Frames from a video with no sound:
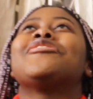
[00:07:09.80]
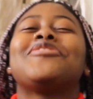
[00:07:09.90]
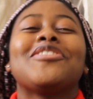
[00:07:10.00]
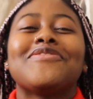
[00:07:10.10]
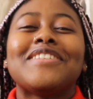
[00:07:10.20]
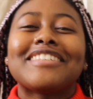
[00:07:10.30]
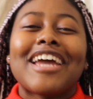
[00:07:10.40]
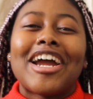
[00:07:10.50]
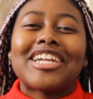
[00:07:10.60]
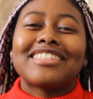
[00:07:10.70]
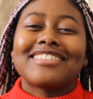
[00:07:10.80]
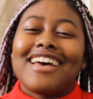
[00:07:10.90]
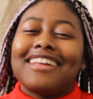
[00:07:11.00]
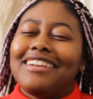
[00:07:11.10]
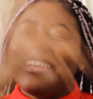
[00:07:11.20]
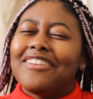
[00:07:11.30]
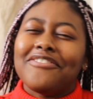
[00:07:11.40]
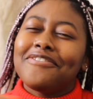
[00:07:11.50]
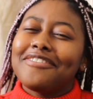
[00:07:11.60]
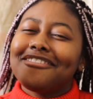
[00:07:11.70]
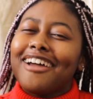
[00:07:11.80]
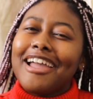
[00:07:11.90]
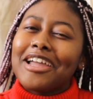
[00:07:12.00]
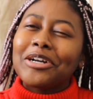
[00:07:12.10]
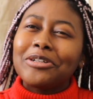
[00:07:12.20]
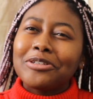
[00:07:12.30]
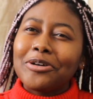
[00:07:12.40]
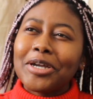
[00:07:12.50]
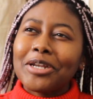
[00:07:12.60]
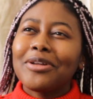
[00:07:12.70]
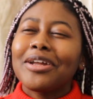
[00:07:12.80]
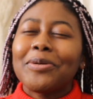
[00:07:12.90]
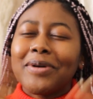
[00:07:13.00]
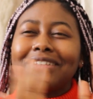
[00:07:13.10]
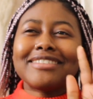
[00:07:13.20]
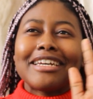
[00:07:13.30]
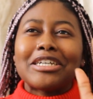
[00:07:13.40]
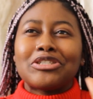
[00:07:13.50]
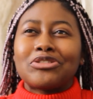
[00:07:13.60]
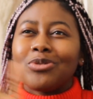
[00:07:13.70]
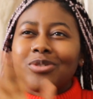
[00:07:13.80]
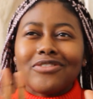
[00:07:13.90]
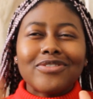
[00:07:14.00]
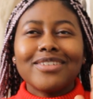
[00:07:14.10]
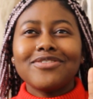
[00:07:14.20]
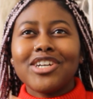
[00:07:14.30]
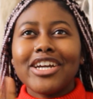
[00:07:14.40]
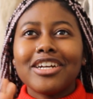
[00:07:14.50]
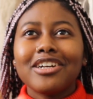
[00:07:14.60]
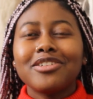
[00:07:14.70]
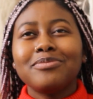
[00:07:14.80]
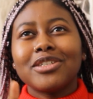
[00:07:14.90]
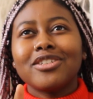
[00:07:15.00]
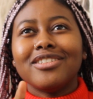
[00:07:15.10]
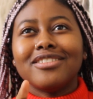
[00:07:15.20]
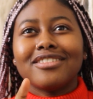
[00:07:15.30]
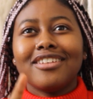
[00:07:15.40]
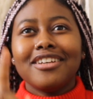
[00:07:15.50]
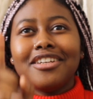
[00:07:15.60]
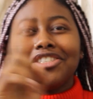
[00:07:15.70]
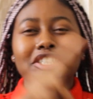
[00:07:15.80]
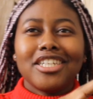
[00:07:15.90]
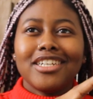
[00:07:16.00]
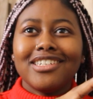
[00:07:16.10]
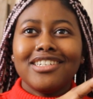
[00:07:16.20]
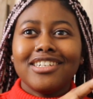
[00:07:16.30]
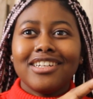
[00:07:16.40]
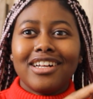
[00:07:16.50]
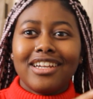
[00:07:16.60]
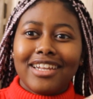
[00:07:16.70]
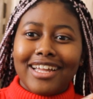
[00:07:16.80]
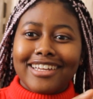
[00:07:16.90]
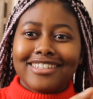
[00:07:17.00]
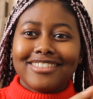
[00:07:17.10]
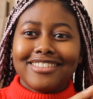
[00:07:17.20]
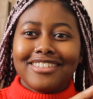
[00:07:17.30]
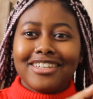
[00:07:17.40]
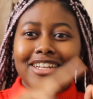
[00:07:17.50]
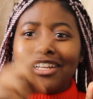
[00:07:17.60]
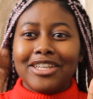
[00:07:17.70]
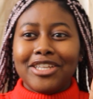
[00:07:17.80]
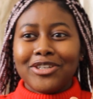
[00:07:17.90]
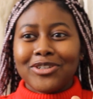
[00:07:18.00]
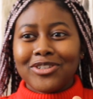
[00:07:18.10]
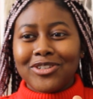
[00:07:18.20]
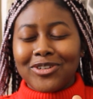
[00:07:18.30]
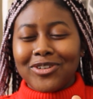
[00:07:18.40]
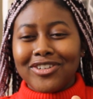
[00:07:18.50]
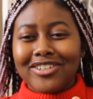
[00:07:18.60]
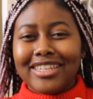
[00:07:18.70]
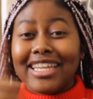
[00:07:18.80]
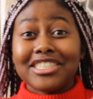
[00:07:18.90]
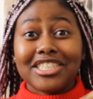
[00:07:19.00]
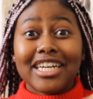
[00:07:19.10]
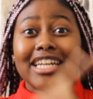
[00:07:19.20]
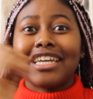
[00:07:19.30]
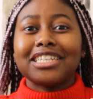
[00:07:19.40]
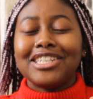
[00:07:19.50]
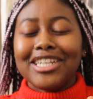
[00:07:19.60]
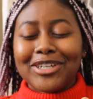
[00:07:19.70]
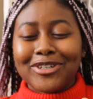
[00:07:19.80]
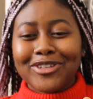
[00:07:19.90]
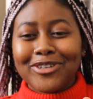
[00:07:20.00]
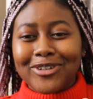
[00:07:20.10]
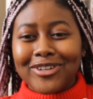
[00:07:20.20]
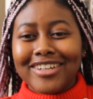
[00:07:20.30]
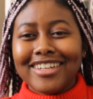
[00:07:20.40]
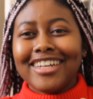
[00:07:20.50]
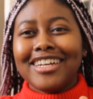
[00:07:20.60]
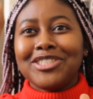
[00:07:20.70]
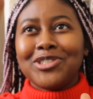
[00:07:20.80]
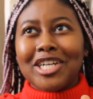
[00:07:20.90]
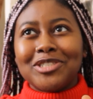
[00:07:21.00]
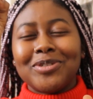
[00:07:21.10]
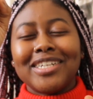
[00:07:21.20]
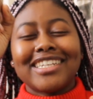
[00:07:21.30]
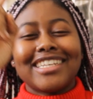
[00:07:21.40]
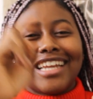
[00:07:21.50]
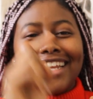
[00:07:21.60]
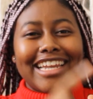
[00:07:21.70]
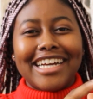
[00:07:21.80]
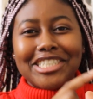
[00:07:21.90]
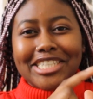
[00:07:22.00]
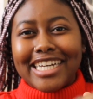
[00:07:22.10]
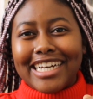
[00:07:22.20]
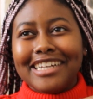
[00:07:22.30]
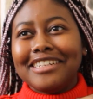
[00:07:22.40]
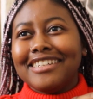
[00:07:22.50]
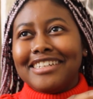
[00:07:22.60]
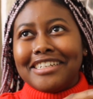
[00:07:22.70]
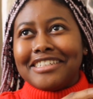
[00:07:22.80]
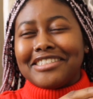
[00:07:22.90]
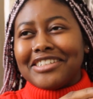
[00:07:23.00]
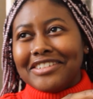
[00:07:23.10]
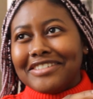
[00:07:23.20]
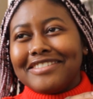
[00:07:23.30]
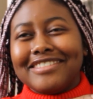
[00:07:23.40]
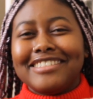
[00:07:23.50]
The three of these characters had a love triangle going on, or I'll say a sort of love triangle, because she liked Lee Hyun-kyo, Najina liked Lee Hyun-kyo, Cha Ju-ik liked Najina, so